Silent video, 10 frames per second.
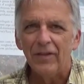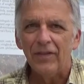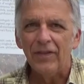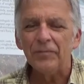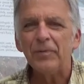
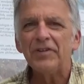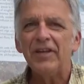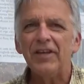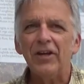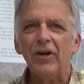This
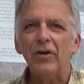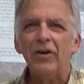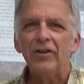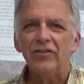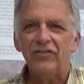particular
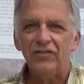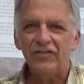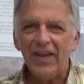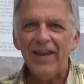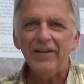
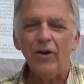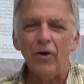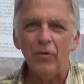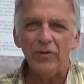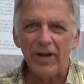
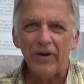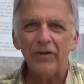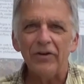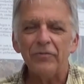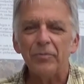state-owned
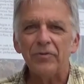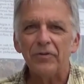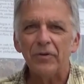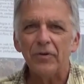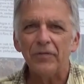heritage
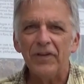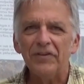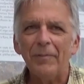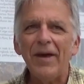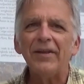preserve is
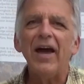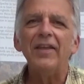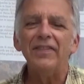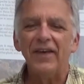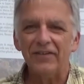about
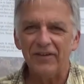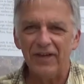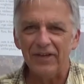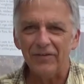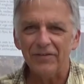9,000
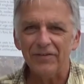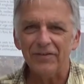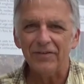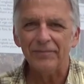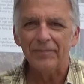acres.
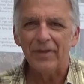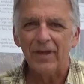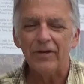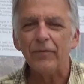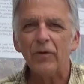
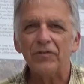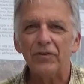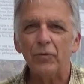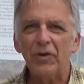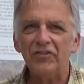And of course, the
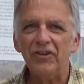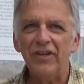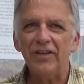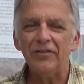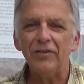question
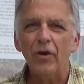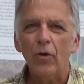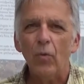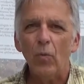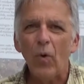is,
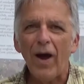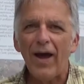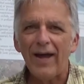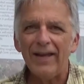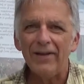
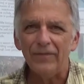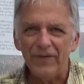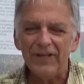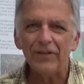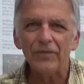why
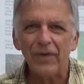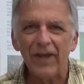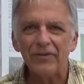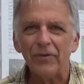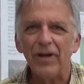Venus
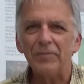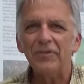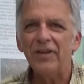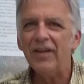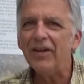flytraps
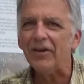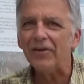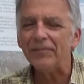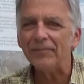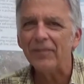here?
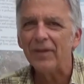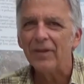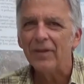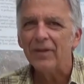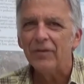
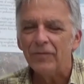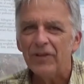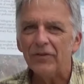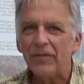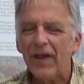
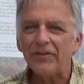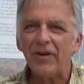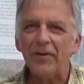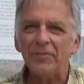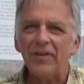Venus
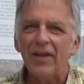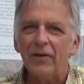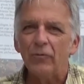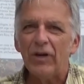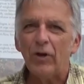flytraps
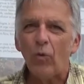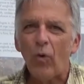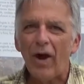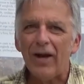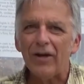
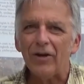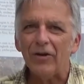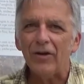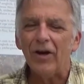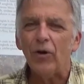
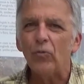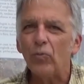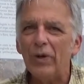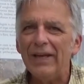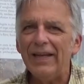require a
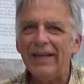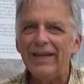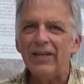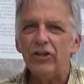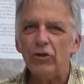
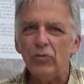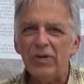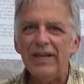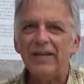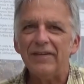really
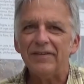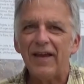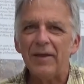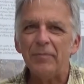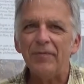unique
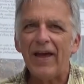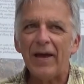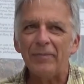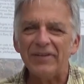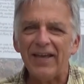type of
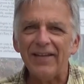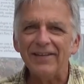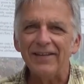habitat,